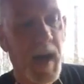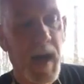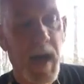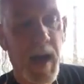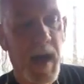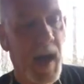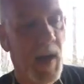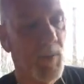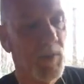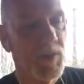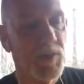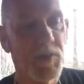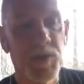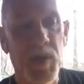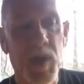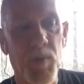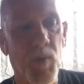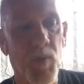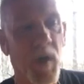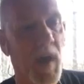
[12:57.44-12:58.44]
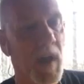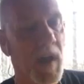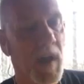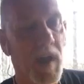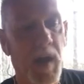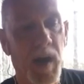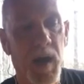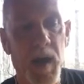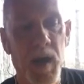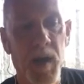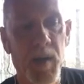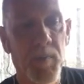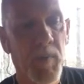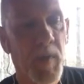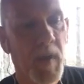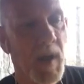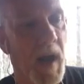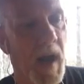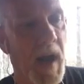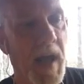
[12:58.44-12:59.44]
I was the same way.
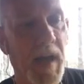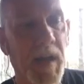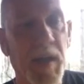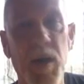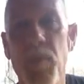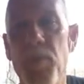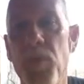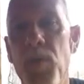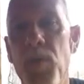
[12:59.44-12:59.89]
I had a couple of